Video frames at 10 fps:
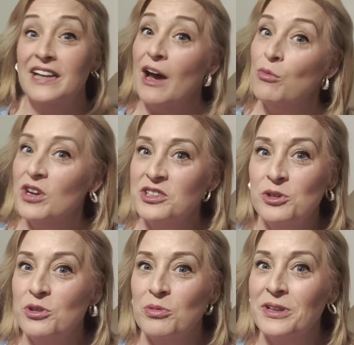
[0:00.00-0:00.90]
Not one,
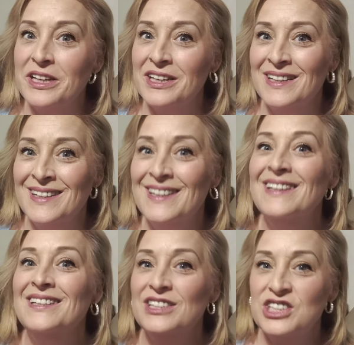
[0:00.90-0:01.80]
two, three,
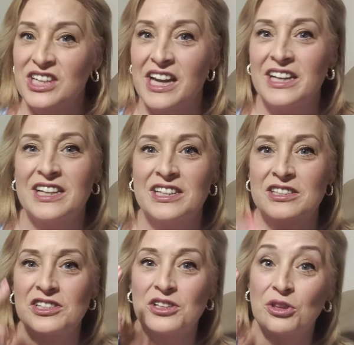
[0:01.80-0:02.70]

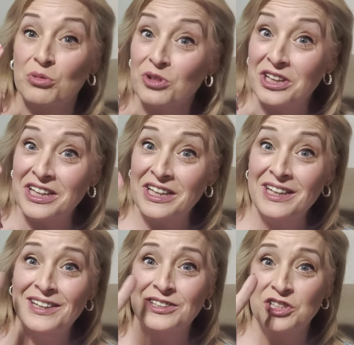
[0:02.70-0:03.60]
shenanigans.
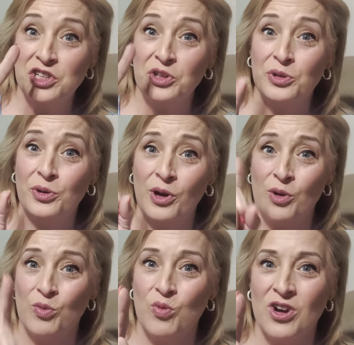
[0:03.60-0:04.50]
Three, two,
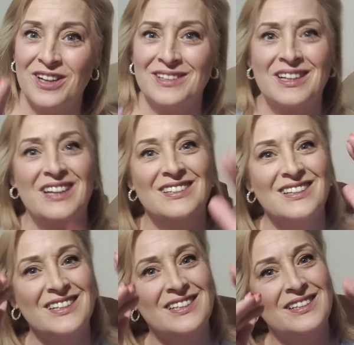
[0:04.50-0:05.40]
one. Kind of
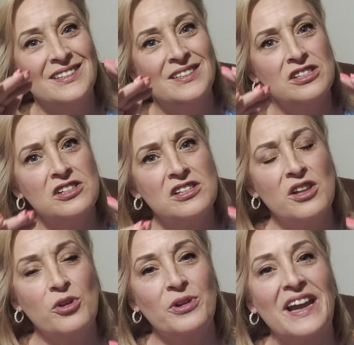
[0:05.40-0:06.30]
like
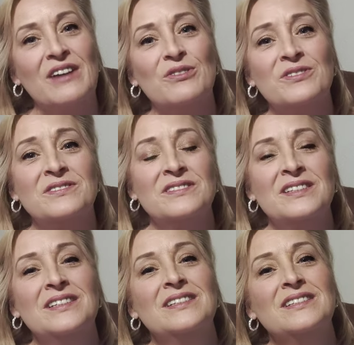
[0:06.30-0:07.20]
slow down,
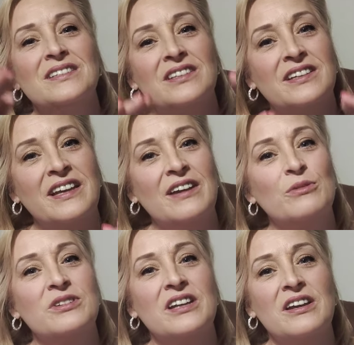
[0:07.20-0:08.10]
the
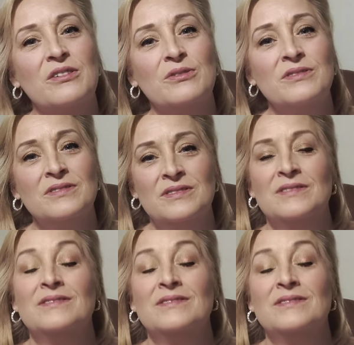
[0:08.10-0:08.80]
countdown.